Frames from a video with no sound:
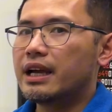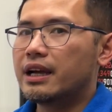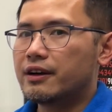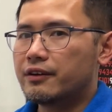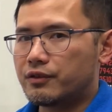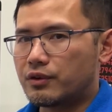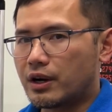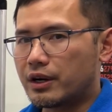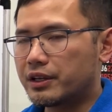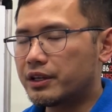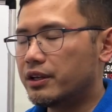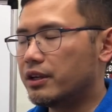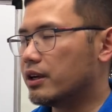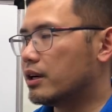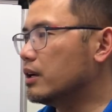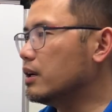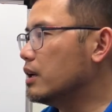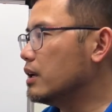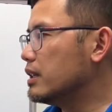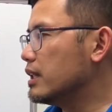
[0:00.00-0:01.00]
From
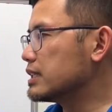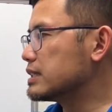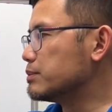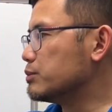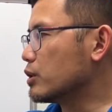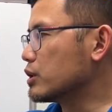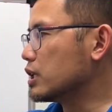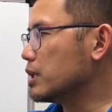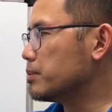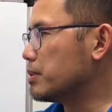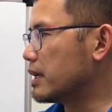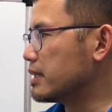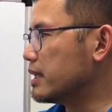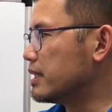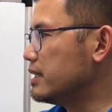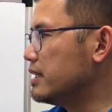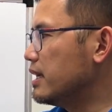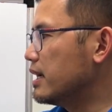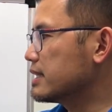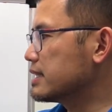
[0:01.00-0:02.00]
here, let's multiply the
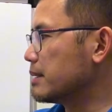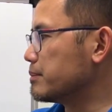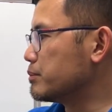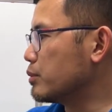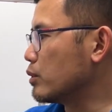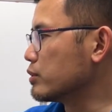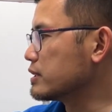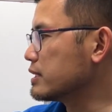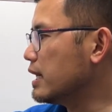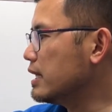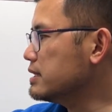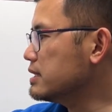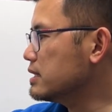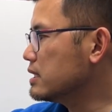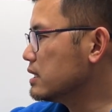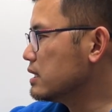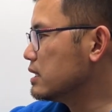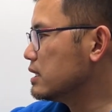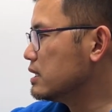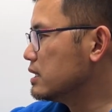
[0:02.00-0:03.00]
dx on both sides.
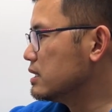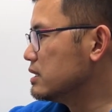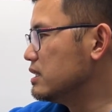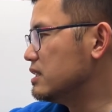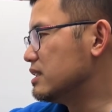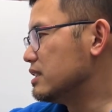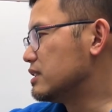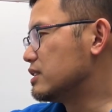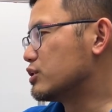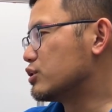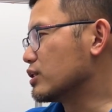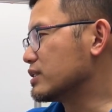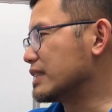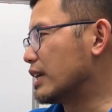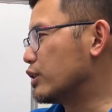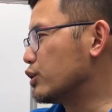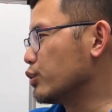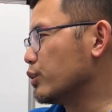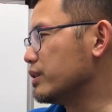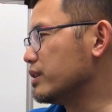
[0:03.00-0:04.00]
This is just
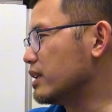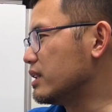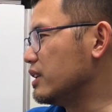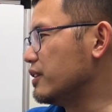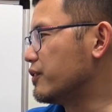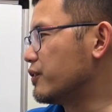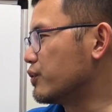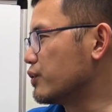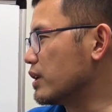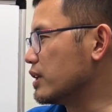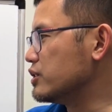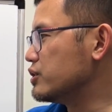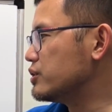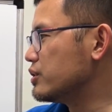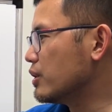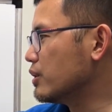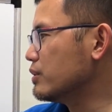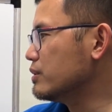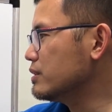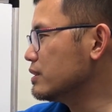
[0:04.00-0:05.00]
like doing the
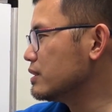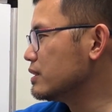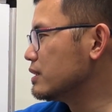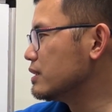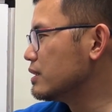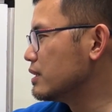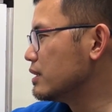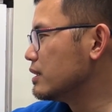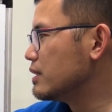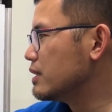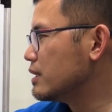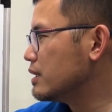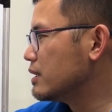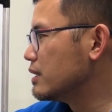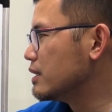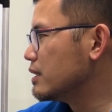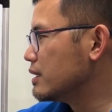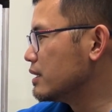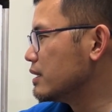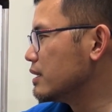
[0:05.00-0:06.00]
differential.
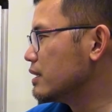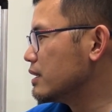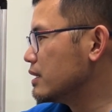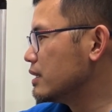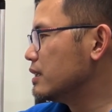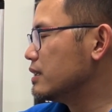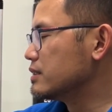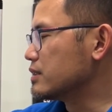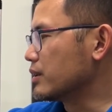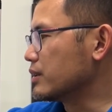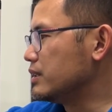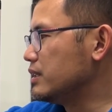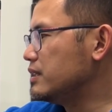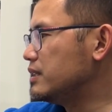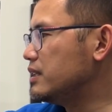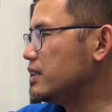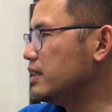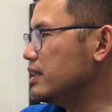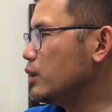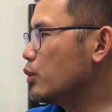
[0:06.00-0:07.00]
So
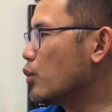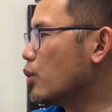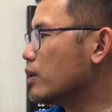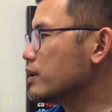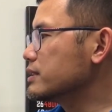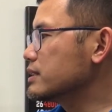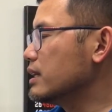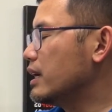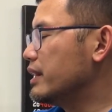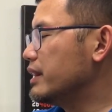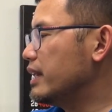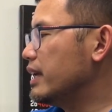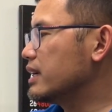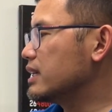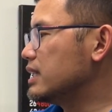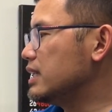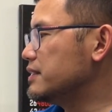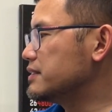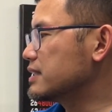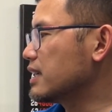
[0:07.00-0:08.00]
dt equals
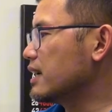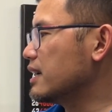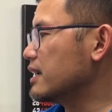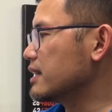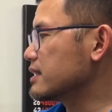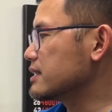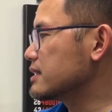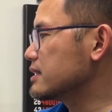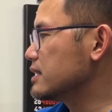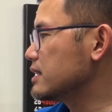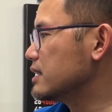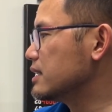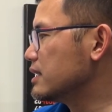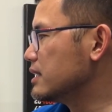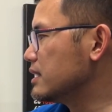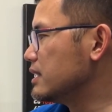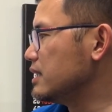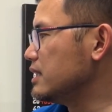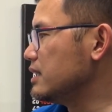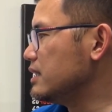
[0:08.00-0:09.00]
negative sine x
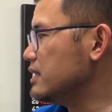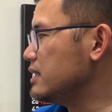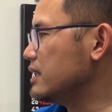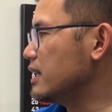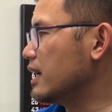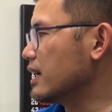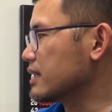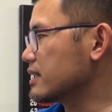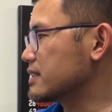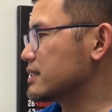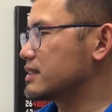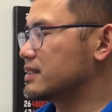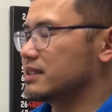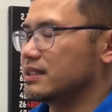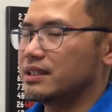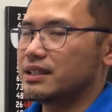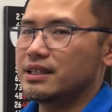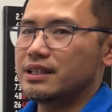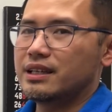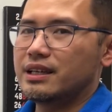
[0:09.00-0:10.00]
dx.
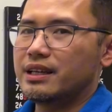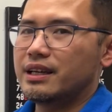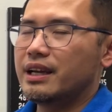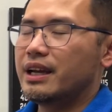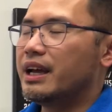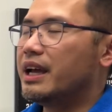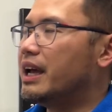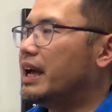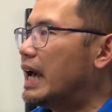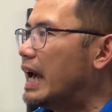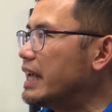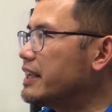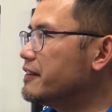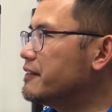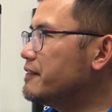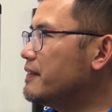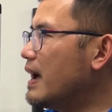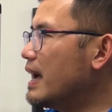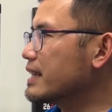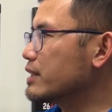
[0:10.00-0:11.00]
And in
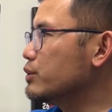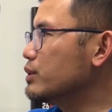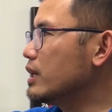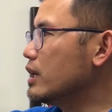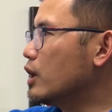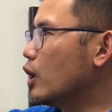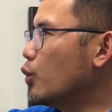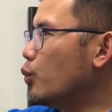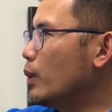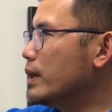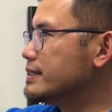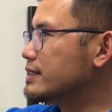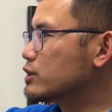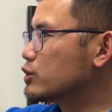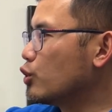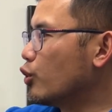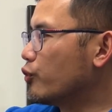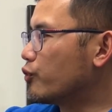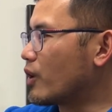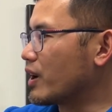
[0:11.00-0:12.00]
fact, you can always
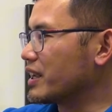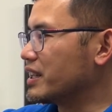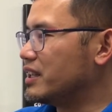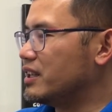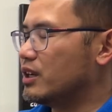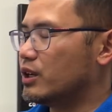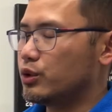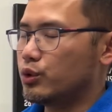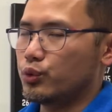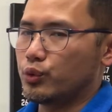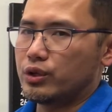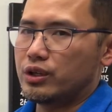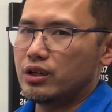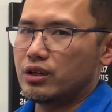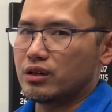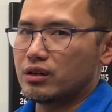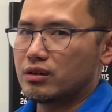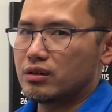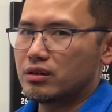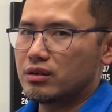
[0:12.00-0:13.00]
go from here to
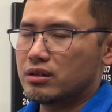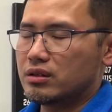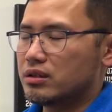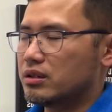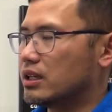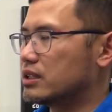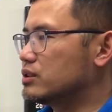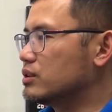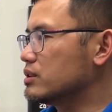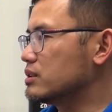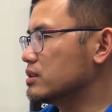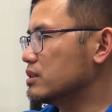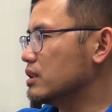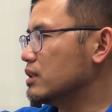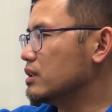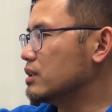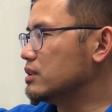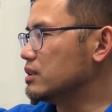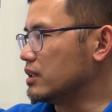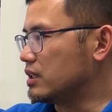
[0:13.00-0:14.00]
here, right? just
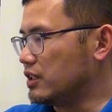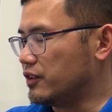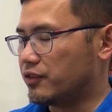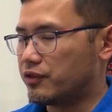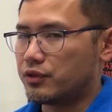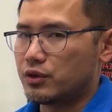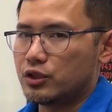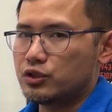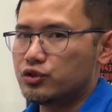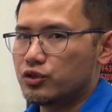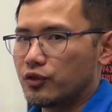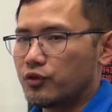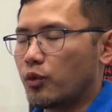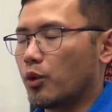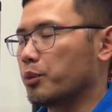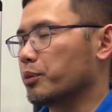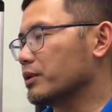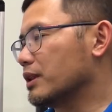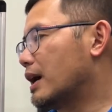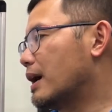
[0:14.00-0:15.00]
the differential
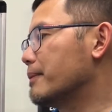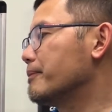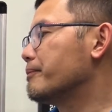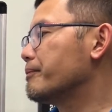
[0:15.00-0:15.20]
formula.